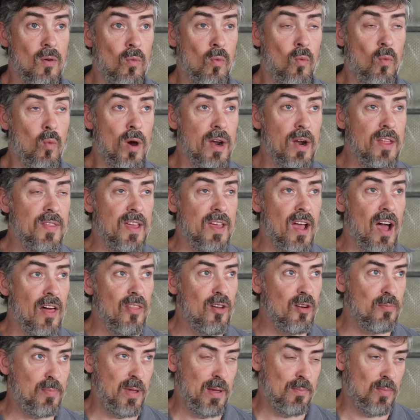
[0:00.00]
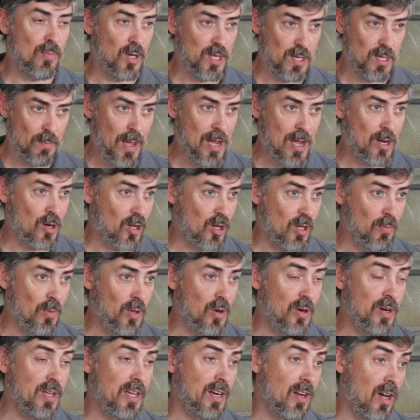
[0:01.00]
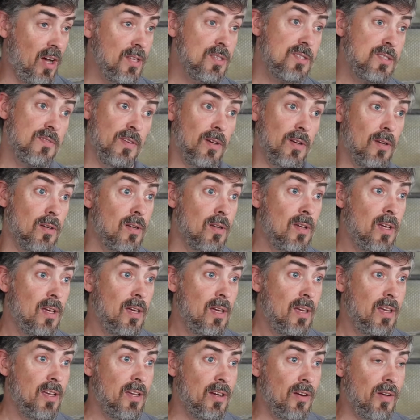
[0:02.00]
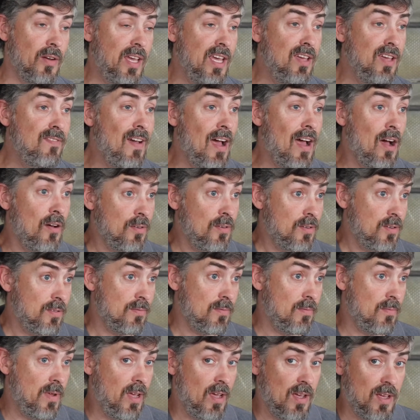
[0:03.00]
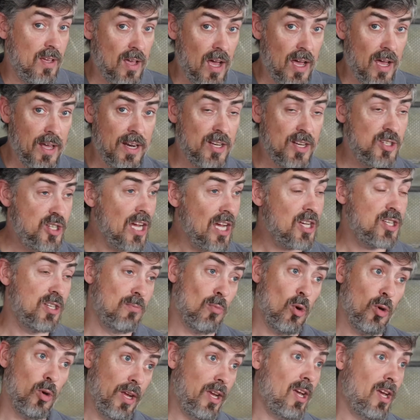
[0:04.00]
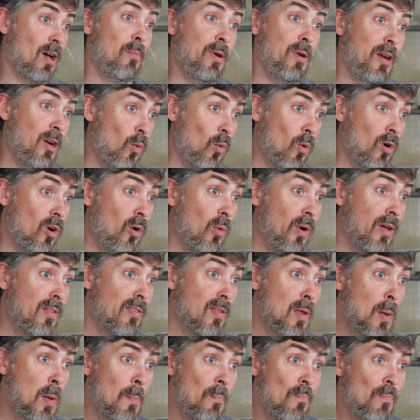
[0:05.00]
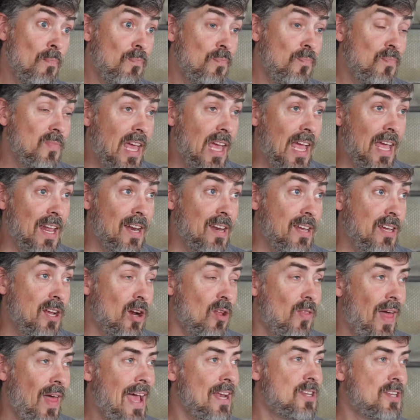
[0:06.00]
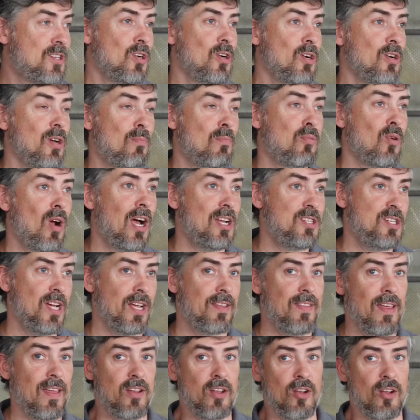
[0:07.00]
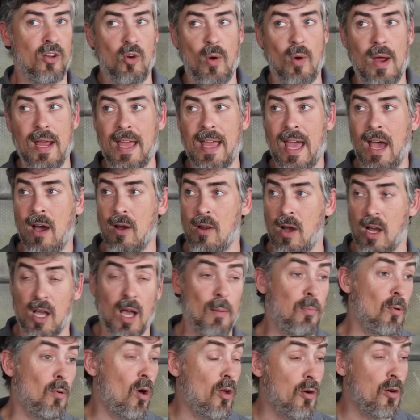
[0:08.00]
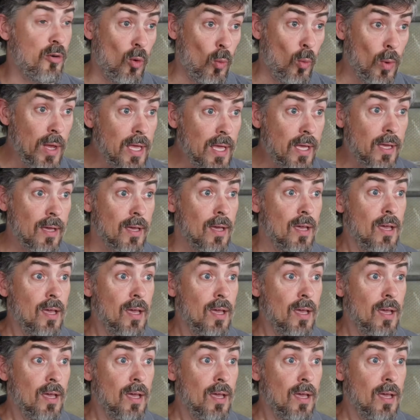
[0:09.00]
one of the other people in the maker community in Huntsville, he found an injection molding company to work with. And that turned a project that could crank out a couple hundred a week